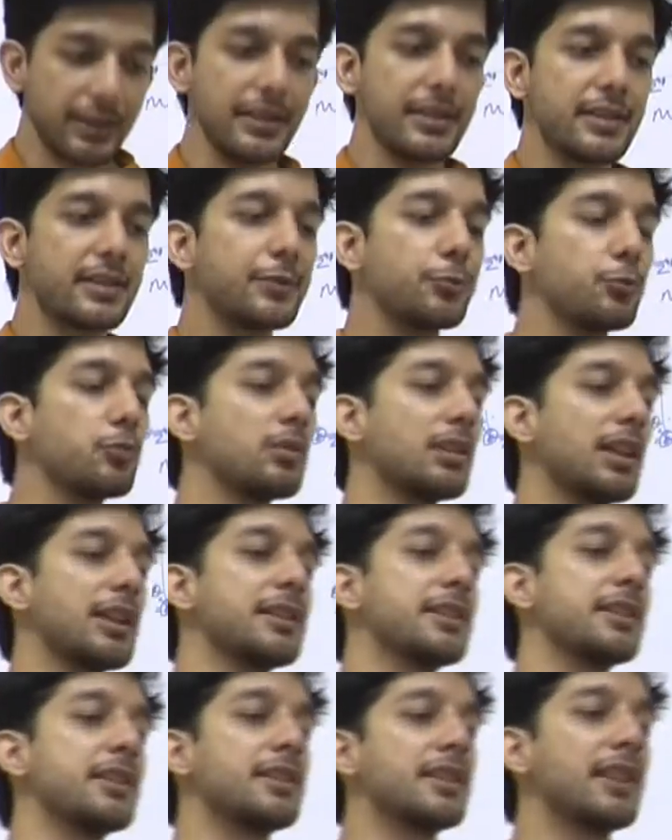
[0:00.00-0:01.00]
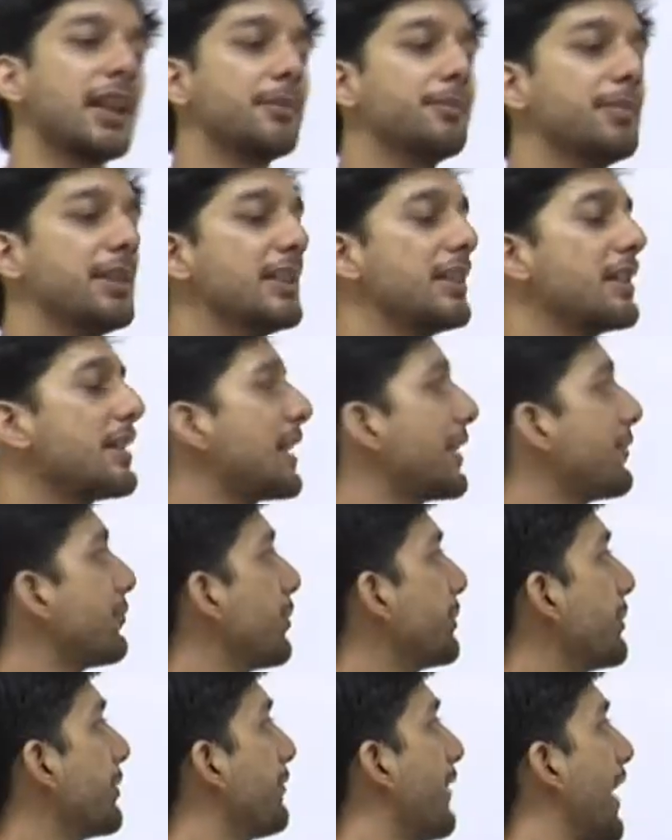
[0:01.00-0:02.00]
These two clusters can be said
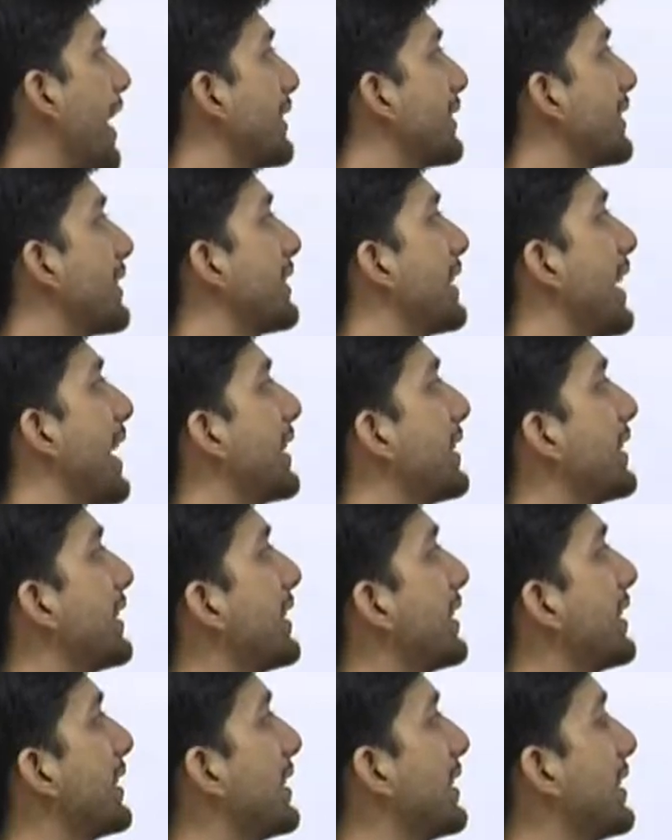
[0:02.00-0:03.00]
from the fact that